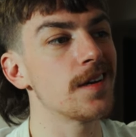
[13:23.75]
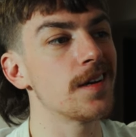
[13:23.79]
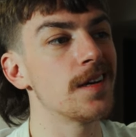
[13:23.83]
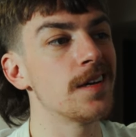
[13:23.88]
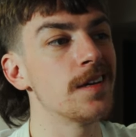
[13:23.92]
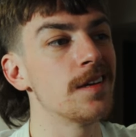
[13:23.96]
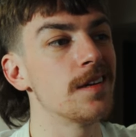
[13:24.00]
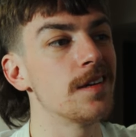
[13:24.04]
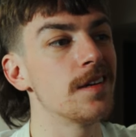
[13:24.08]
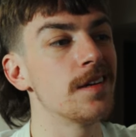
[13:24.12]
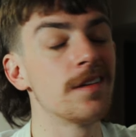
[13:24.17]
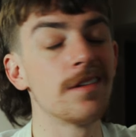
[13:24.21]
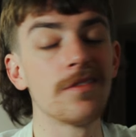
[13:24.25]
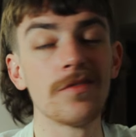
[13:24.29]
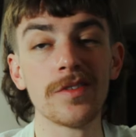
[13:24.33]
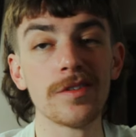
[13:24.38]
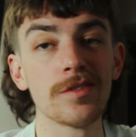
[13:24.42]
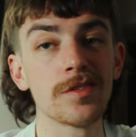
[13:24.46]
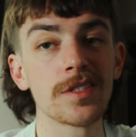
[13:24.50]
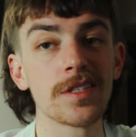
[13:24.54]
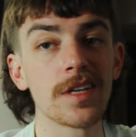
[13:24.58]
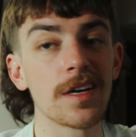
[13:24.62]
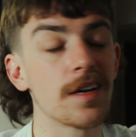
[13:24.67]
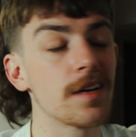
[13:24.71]
In an
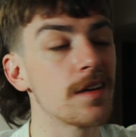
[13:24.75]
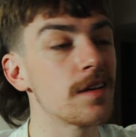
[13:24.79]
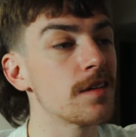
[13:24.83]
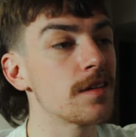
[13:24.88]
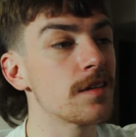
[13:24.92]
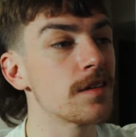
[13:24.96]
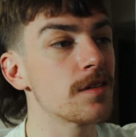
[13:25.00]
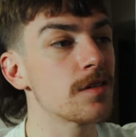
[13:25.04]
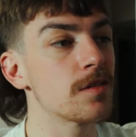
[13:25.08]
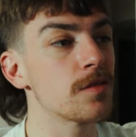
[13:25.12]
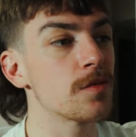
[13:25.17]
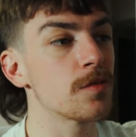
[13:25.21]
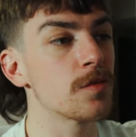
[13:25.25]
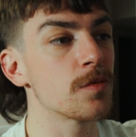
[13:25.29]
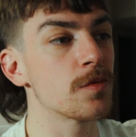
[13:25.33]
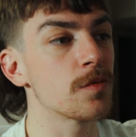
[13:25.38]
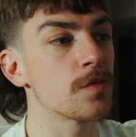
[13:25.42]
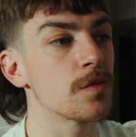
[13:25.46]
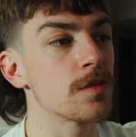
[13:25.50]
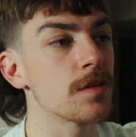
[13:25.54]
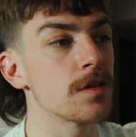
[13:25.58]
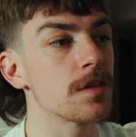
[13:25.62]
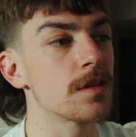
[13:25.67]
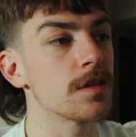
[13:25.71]
interview style,
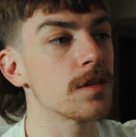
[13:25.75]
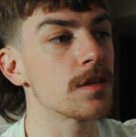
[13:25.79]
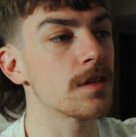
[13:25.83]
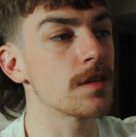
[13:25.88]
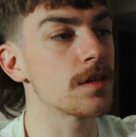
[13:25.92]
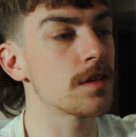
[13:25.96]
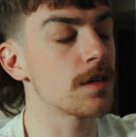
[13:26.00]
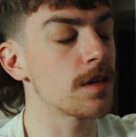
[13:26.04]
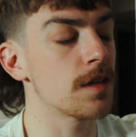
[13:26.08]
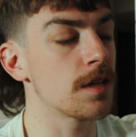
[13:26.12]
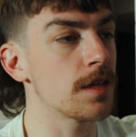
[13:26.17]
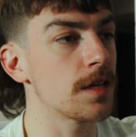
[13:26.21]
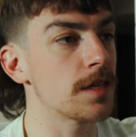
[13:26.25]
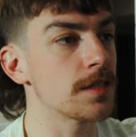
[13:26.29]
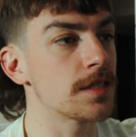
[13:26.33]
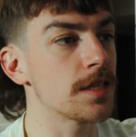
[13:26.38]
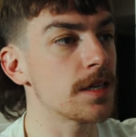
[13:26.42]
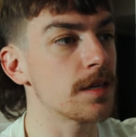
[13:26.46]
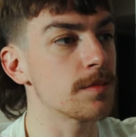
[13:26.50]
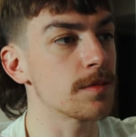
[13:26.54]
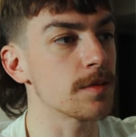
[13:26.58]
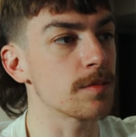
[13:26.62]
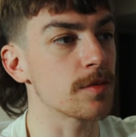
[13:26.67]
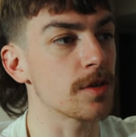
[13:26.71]
a lot of
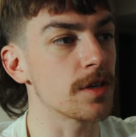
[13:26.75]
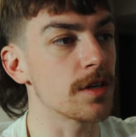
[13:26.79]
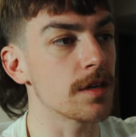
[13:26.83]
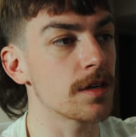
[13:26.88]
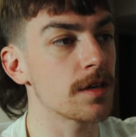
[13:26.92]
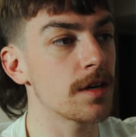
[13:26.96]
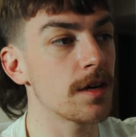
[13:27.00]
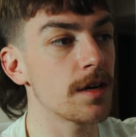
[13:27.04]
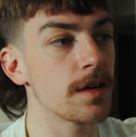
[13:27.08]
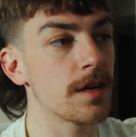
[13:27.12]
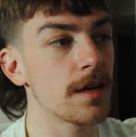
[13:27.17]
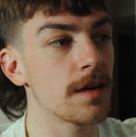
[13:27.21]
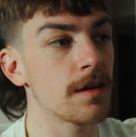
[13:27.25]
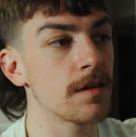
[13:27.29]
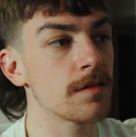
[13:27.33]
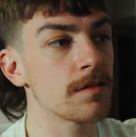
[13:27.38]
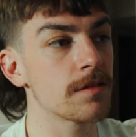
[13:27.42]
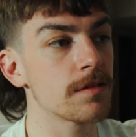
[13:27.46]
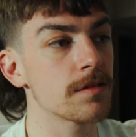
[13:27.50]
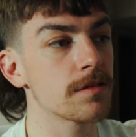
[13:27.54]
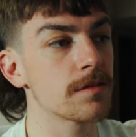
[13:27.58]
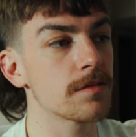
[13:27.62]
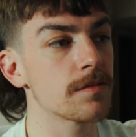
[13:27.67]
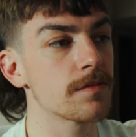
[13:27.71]
times I'm going to cut
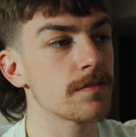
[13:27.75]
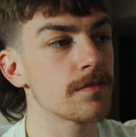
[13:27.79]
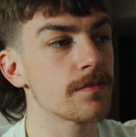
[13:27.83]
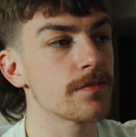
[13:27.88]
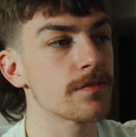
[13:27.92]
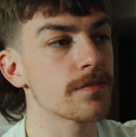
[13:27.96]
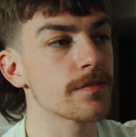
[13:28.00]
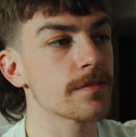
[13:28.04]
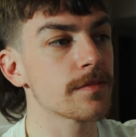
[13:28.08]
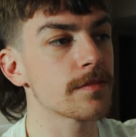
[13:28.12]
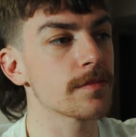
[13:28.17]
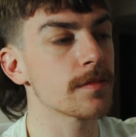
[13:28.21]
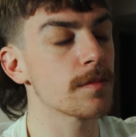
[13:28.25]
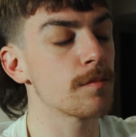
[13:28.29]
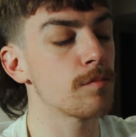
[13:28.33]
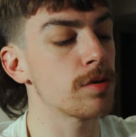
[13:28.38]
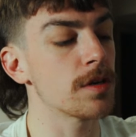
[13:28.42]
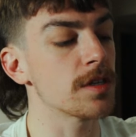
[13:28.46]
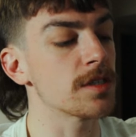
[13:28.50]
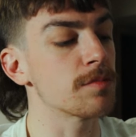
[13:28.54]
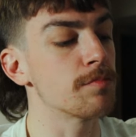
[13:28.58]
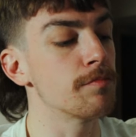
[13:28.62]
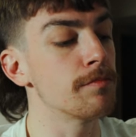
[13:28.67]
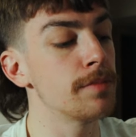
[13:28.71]
out,
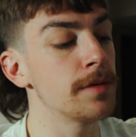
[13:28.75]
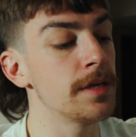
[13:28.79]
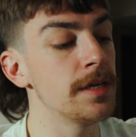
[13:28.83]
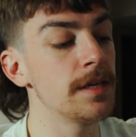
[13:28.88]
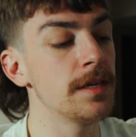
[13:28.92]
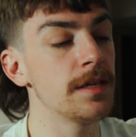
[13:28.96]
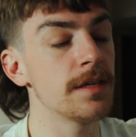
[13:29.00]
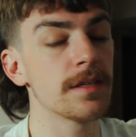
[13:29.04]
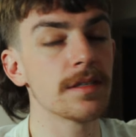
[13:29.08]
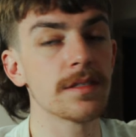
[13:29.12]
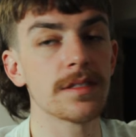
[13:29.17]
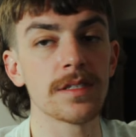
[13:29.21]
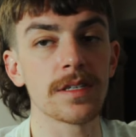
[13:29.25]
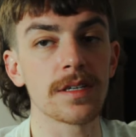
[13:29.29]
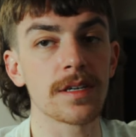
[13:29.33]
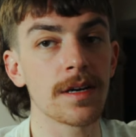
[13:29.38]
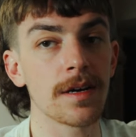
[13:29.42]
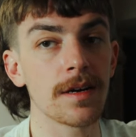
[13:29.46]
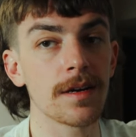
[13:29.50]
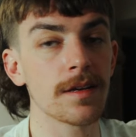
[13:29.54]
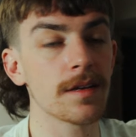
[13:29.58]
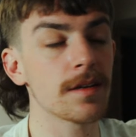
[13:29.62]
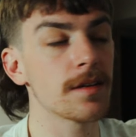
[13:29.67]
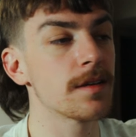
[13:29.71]
press B to
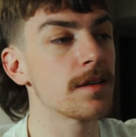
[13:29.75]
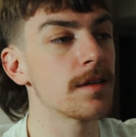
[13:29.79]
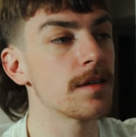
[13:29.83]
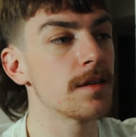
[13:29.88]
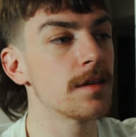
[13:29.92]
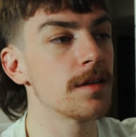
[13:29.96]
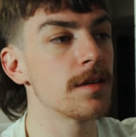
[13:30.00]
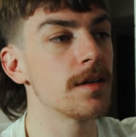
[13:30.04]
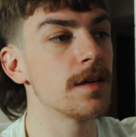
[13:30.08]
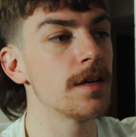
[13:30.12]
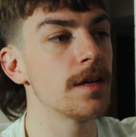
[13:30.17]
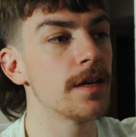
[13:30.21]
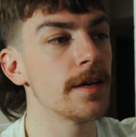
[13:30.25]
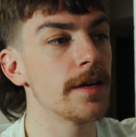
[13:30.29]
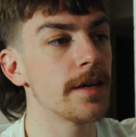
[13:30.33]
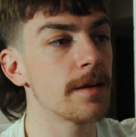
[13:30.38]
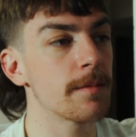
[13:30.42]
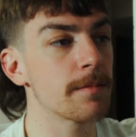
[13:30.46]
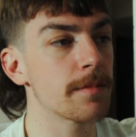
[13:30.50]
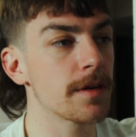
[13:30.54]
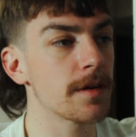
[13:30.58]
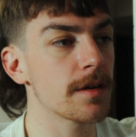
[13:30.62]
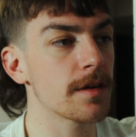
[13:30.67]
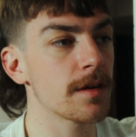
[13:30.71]
cut.
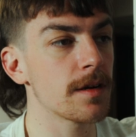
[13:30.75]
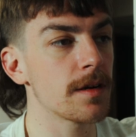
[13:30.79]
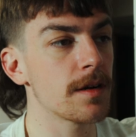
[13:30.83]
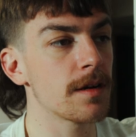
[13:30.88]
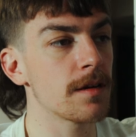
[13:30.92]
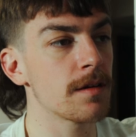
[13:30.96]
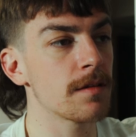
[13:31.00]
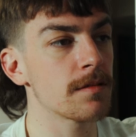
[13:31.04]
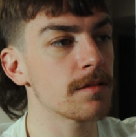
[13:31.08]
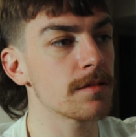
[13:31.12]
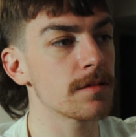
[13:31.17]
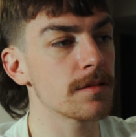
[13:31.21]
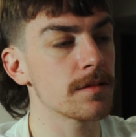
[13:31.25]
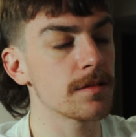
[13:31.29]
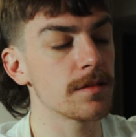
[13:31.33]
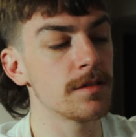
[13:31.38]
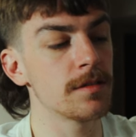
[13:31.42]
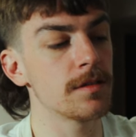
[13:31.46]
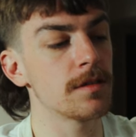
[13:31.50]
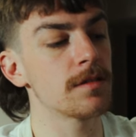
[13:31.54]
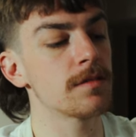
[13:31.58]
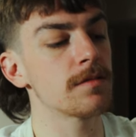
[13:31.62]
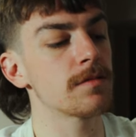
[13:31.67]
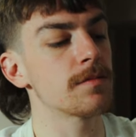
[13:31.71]
I'm going to cut out,
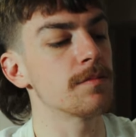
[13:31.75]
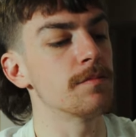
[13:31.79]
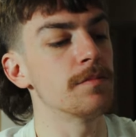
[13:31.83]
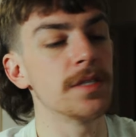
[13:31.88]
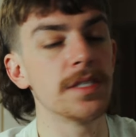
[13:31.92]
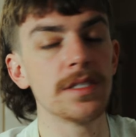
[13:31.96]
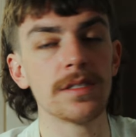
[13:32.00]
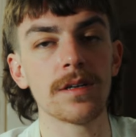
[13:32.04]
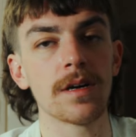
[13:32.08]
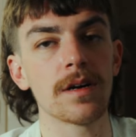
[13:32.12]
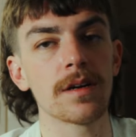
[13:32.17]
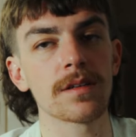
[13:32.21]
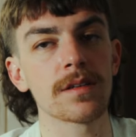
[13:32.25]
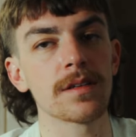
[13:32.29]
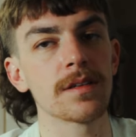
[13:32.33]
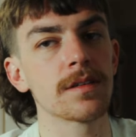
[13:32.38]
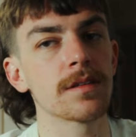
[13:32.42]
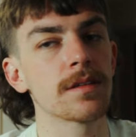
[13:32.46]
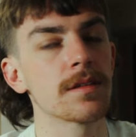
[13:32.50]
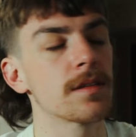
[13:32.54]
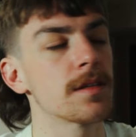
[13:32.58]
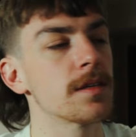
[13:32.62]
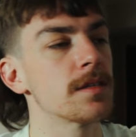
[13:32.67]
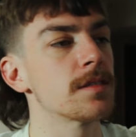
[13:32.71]
me
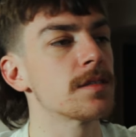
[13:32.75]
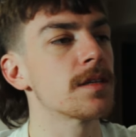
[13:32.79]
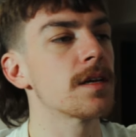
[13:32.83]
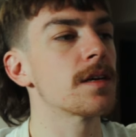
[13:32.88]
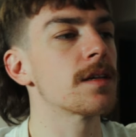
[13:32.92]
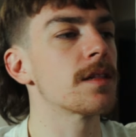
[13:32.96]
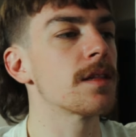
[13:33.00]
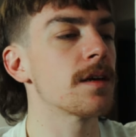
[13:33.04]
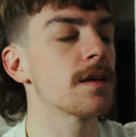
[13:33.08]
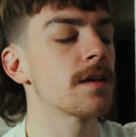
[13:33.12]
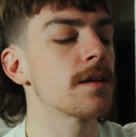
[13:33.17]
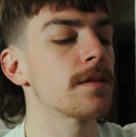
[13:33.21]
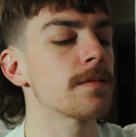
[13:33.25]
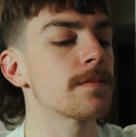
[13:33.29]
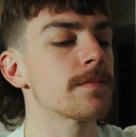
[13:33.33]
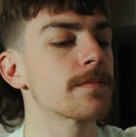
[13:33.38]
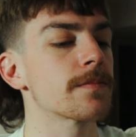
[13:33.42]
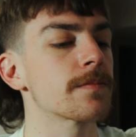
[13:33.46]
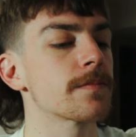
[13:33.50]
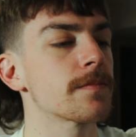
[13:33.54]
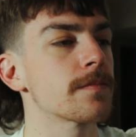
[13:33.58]
talking, things like that.